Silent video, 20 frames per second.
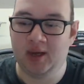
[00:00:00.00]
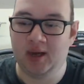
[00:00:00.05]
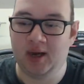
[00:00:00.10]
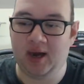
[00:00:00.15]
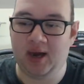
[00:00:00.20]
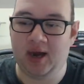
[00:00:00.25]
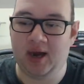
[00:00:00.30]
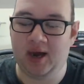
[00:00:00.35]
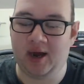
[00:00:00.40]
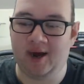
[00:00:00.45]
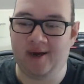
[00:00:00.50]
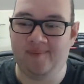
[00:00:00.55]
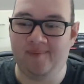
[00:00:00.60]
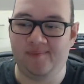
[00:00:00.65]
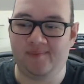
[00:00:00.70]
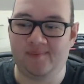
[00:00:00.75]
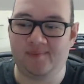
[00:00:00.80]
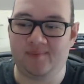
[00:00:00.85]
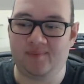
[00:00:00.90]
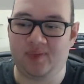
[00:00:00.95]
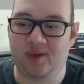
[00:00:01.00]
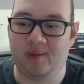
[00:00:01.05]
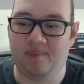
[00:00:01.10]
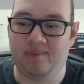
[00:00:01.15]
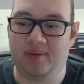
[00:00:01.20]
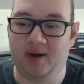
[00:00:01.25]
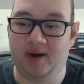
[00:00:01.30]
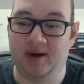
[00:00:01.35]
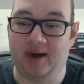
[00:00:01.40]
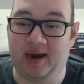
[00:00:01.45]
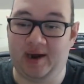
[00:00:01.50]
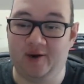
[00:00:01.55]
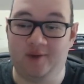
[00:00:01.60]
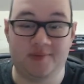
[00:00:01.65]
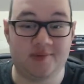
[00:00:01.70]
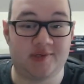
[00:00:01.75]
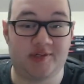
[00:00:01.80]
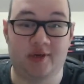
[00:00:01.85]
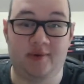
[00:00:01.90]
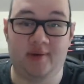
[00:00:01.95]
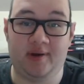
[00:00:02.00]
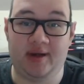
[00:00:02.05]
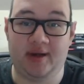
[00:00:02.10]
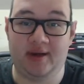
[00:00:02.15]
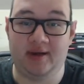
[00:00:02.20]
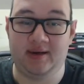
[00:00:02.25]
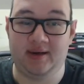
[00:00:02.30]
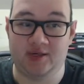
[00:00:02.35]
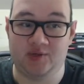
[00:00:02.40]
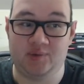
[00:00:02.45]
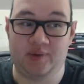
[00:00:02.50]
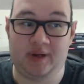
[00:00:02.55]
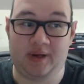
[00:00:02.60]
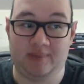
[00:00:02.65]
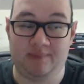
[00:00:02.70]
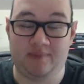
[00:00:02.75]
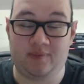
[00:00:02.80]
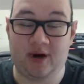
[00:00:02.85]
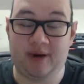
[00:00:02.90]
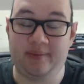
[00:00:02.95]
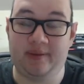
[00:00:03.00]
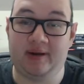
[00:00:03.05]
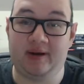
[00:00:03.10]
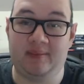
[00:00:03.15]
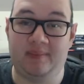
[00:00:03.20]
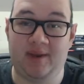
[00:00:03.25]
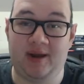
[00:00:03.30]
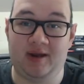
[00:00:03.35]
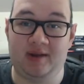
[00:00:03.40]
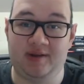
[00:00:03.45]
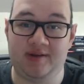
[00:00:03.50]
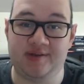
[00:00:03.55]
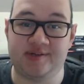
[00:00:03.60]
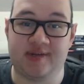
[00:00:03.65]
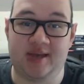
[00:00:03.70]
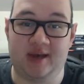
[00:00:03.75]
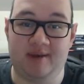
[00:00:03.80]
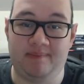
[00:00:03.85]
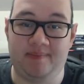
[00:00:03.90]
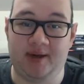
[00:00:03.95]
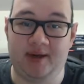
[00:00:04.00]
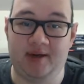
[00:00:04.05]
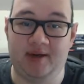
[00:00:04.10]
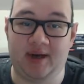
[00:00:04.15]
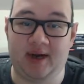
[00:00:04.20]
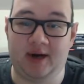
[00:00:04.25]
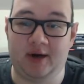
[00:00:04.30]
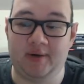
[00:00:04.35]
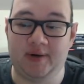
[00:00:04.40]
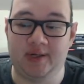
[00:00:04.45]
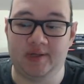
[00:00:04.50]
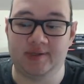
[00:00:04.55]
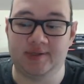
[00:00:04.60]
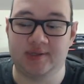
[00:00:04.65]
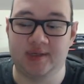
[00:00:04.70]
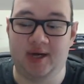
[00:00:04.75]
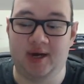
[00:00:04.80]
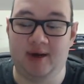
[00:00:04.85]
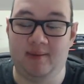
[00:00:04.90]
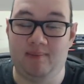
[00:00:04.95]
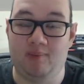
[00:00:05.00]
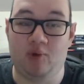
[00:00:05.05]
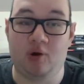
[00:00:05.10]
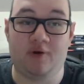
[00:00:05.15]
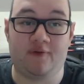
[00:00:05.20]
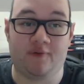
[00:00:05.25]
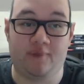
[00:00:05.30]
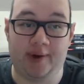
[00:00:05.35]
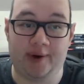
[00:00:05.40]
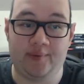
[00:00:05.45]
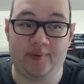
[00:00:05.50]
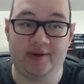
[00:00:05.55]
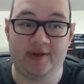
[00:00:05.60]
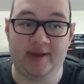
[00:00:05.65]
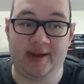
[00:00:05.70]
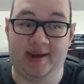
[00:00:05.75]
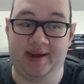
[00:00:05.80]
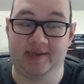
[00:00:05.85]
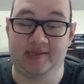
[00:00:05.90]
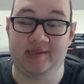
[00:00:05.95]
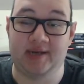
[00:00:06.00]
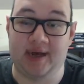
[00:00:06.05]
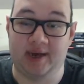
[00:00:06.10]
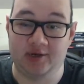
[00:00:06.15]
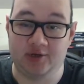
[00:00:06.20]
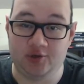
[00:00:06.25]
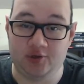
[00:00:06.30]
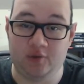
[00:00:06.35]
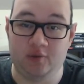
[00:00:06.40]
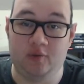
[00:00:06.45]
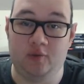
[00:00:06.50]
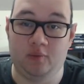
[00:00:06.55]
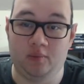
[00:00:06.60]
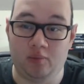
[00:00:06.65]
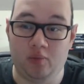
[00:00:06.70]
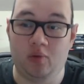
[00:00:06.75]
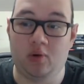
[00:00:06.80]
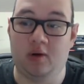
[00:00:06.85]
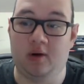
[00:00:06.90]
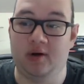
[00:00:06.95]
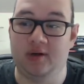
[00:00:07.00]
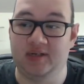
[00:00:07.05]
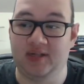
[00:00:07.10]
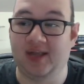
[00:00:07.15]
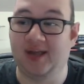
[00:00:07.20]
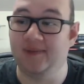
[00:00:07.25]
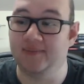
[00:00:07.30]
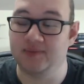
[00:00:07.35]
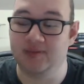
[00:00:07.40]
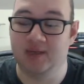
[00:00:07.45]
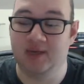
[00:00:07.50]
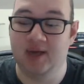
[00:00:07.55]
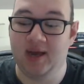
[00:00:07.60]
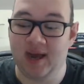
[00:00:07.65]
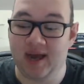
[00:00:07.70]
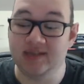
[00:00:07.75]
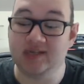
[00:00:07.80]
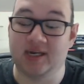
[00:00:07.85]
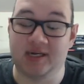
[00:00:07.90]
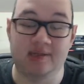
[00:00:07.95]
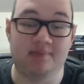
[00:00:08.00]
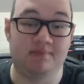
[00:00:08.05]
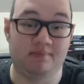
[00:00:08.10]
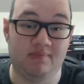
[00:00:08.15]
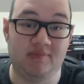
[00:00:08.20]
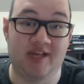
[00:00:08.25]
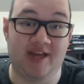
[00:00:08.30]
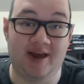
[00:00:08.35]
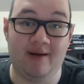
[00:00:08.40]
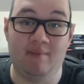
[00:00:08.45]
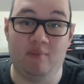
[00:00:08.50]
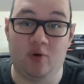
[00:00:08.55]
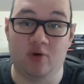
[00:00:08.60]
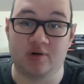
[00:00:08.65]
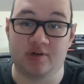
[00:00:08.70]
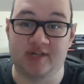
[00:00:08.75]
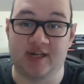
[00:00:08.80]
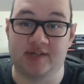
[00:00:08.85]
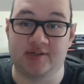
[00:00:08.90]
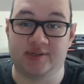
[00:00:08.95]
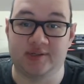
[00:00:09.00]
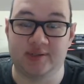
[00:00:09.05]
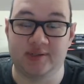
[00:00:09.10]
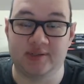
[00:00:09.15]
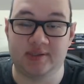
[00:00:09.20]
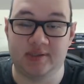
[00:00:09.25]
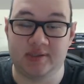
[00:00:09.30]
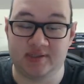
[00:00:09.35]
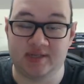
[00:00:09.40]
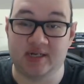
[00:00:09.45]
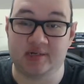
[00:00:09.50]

But I hope to see you again next week. I'm probably going to make these campaign diaries more frequent as I do more DMs, as I DM more sessions.